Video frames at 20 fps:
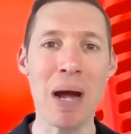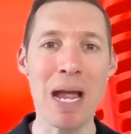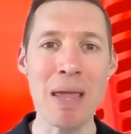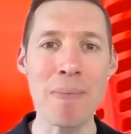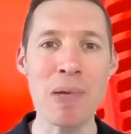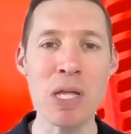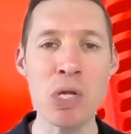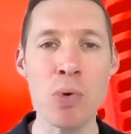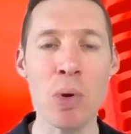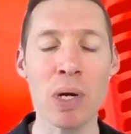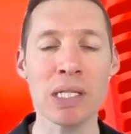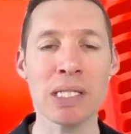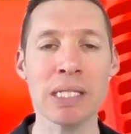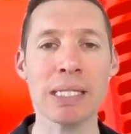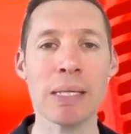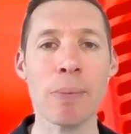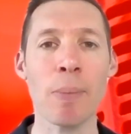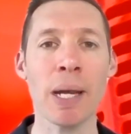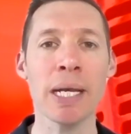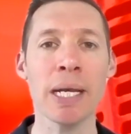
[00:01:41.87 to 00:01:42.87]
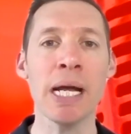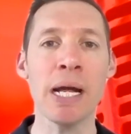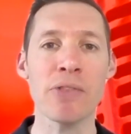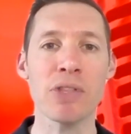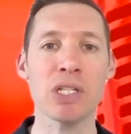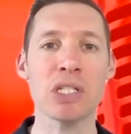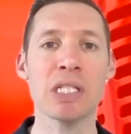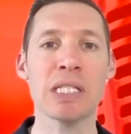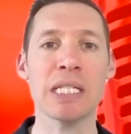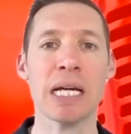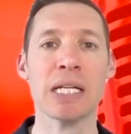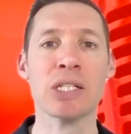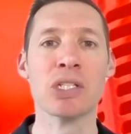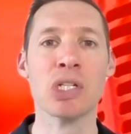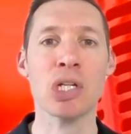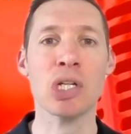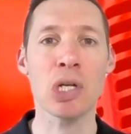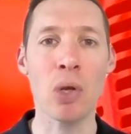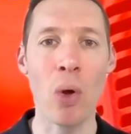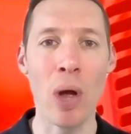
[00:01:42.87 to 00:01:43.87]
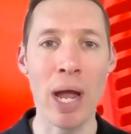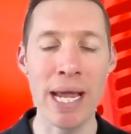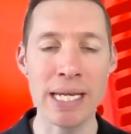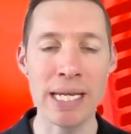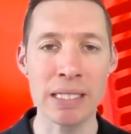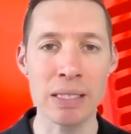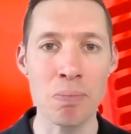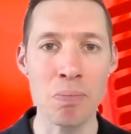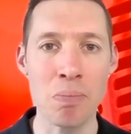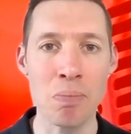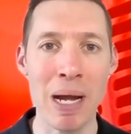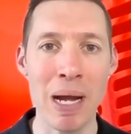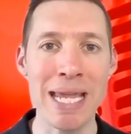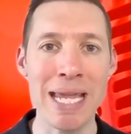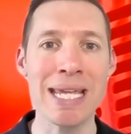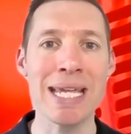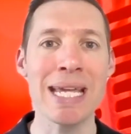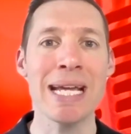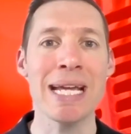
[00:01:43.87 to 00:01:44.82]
maybe you are someone that doesn't like to make